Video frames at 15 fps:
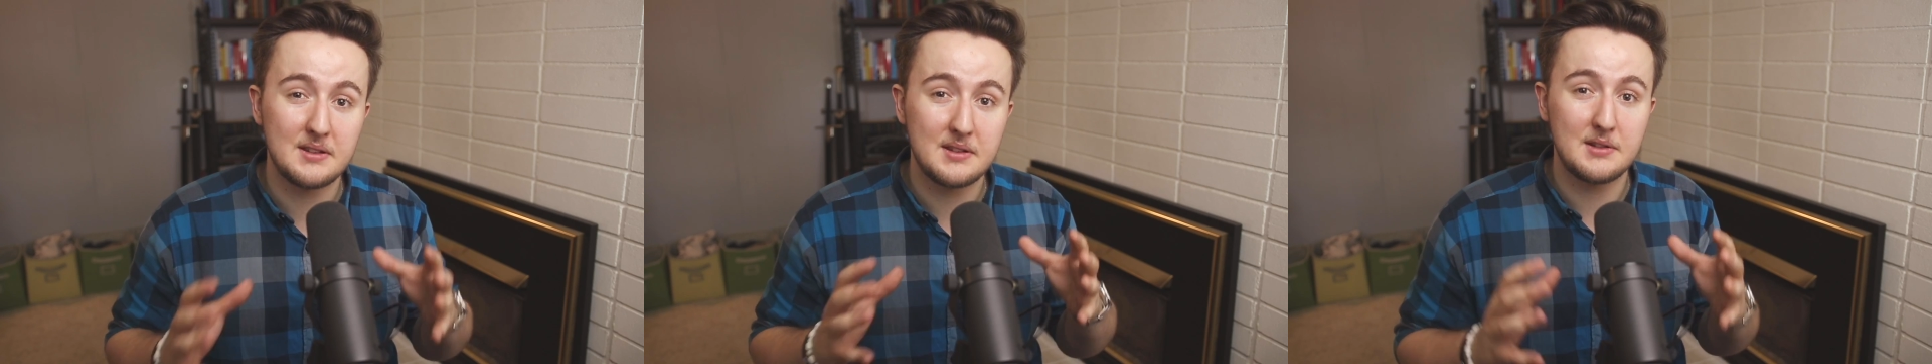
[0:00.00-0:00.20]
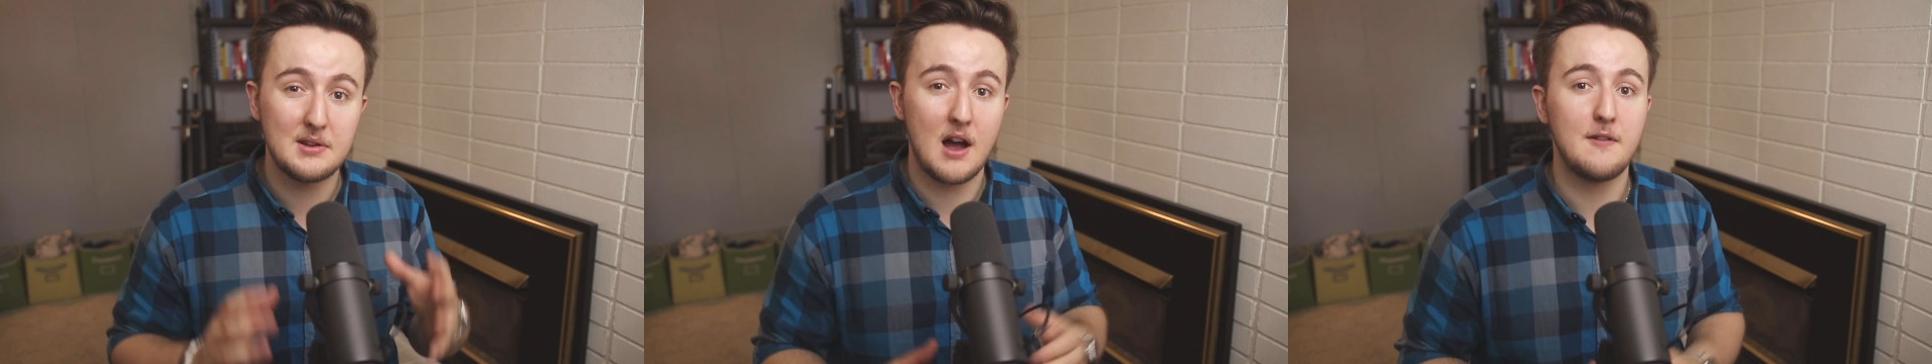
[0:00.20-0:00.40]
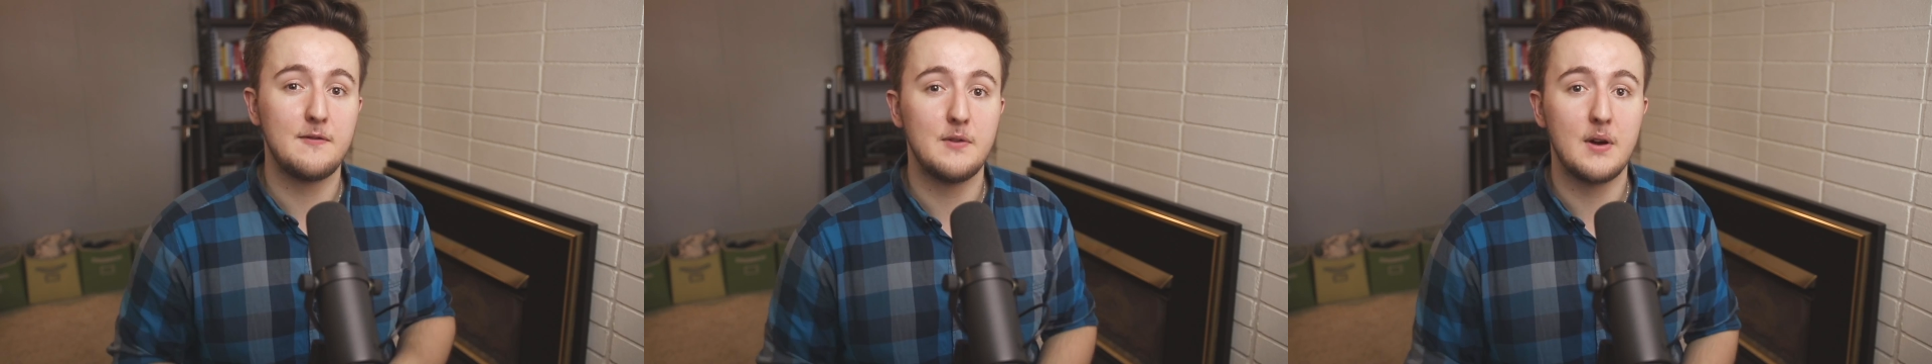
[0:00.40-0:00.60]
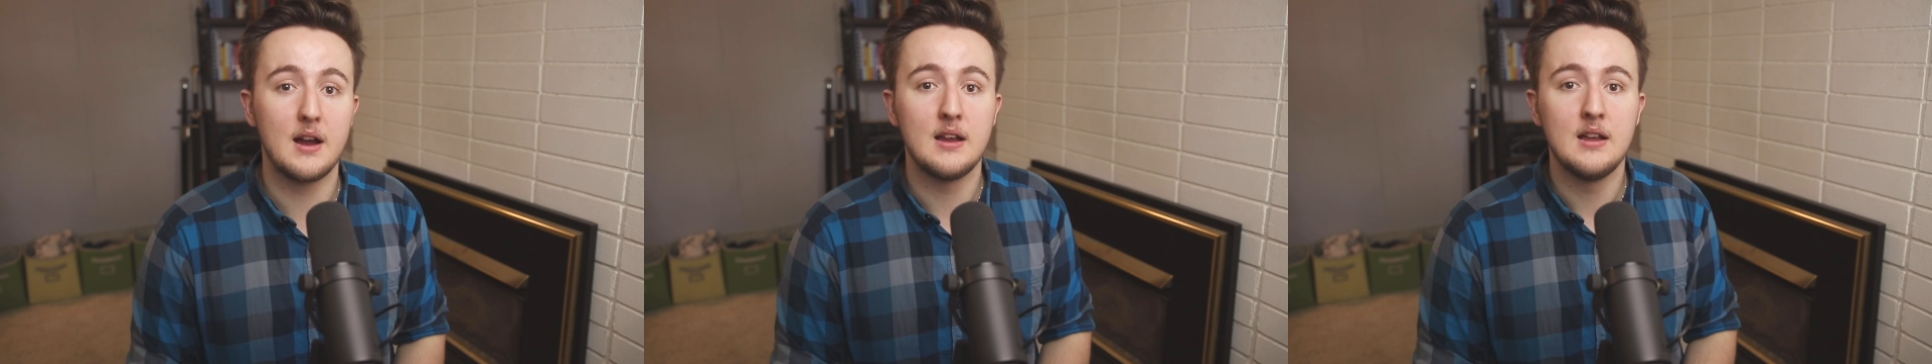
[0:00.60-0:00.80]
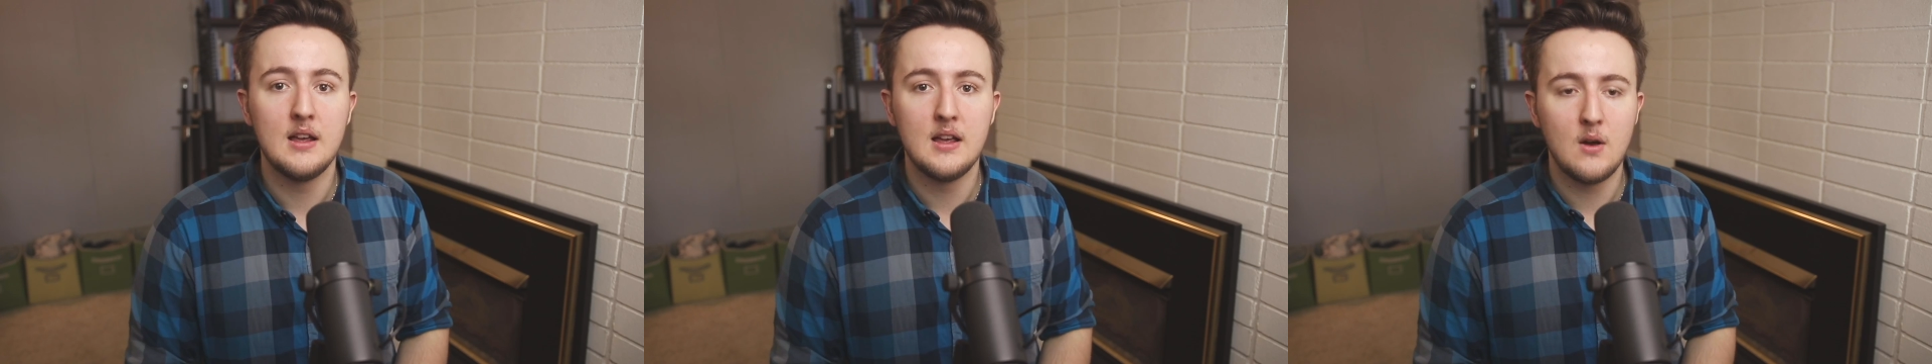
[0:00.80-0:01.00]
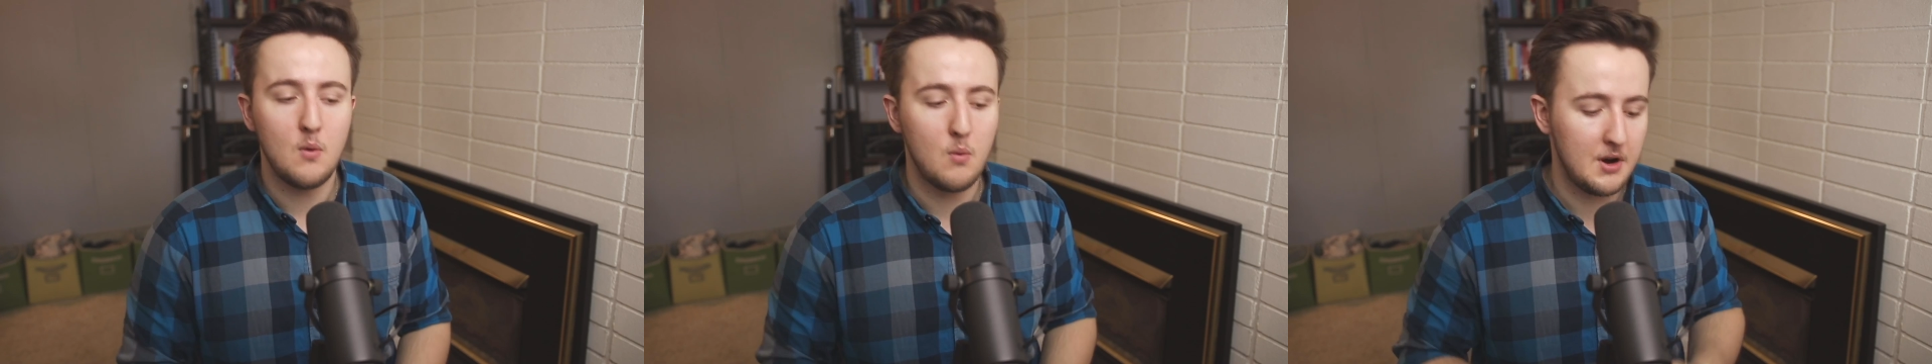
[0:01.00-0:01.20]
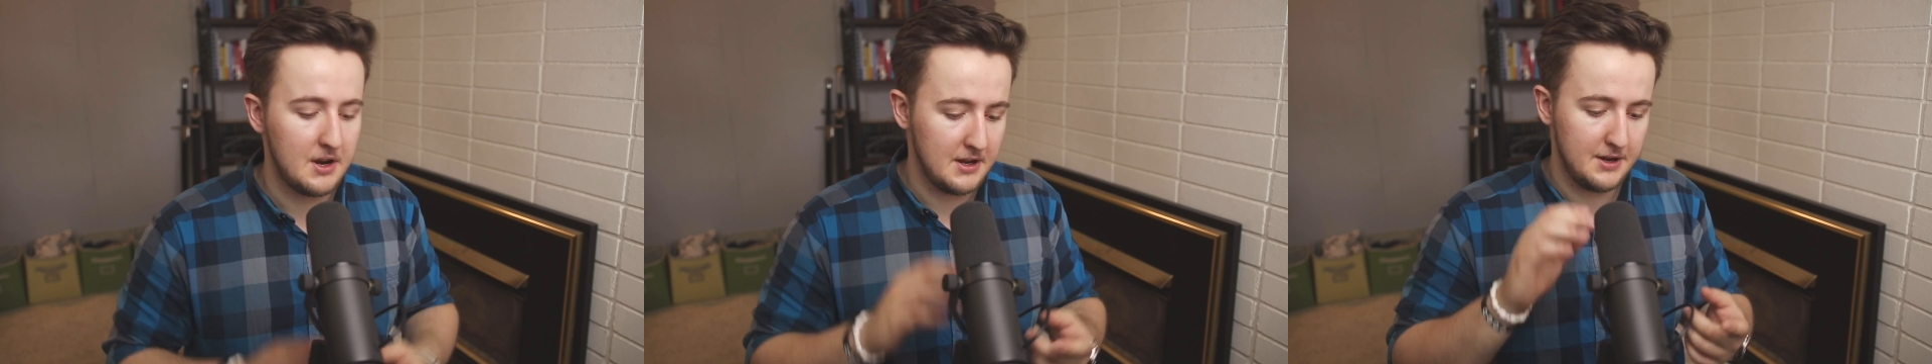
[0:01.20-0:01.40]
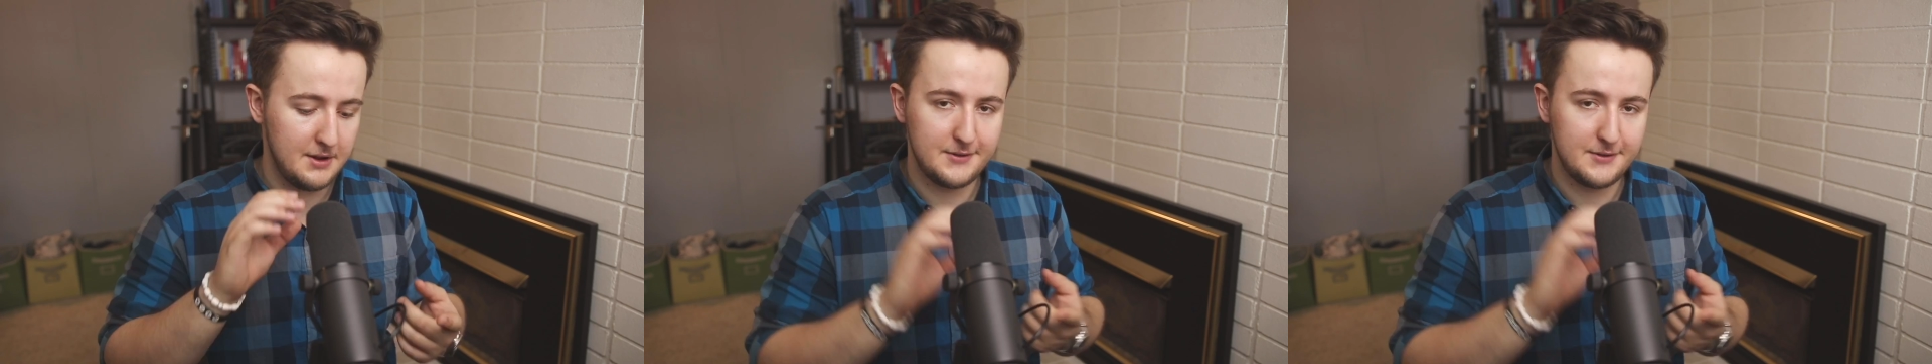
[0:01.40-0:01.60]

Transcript: software. What are you gonna use for